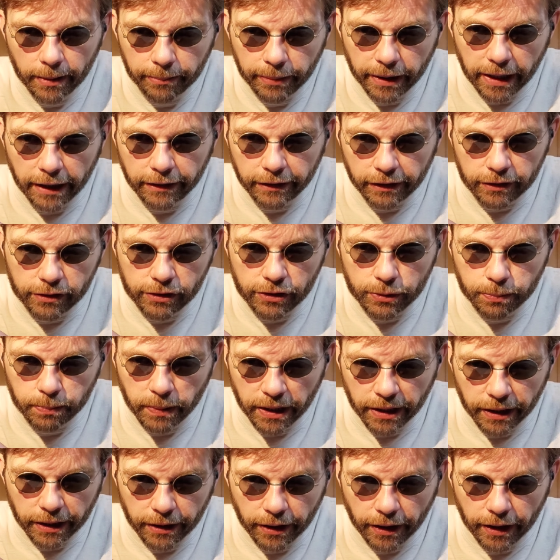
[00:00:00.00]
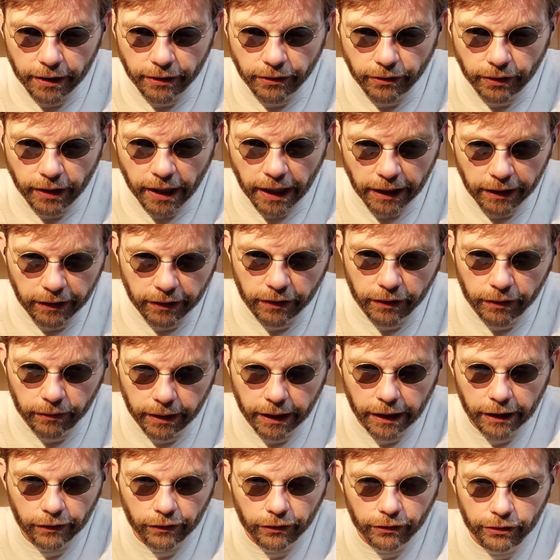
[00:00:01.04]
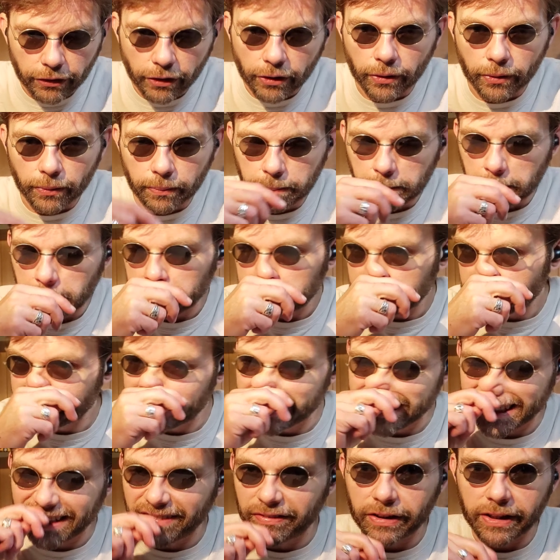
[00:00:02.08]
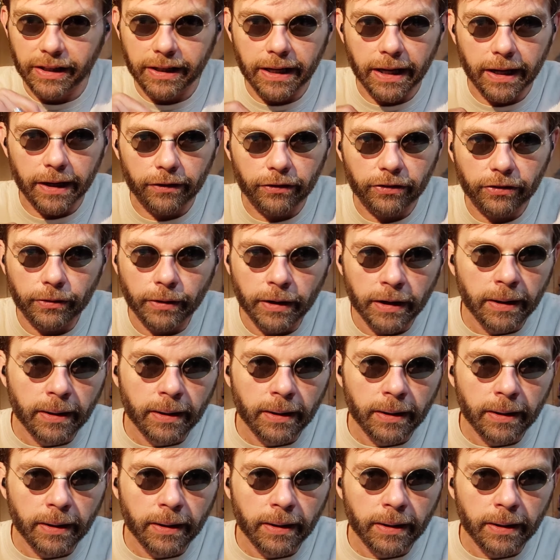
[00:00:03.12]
but I did spin it 180 degrees, so whichever the case.